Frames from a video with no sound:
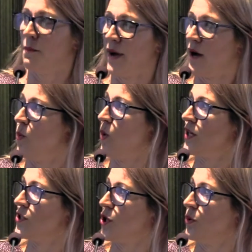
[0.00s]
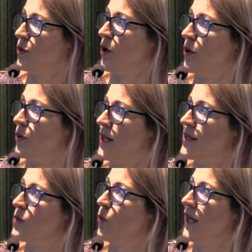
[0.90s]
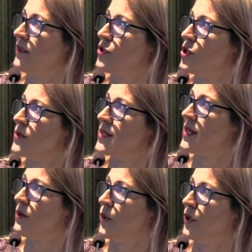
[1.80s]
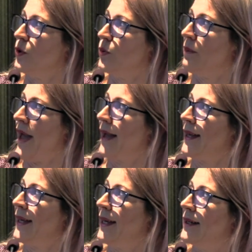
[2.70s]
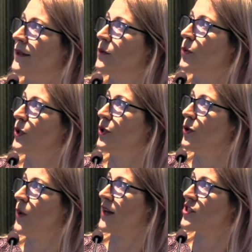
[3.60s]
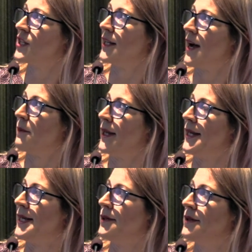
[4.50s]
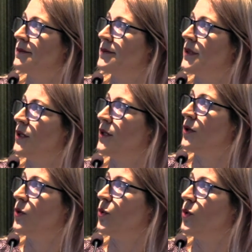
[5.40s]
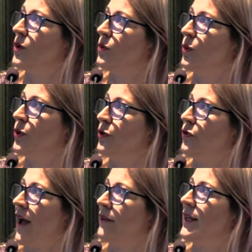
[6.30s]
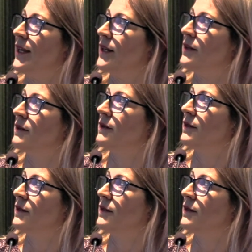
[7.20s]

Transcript: But what I don't know is, where did you sit when you were back here? Were you actually up here or were you down here?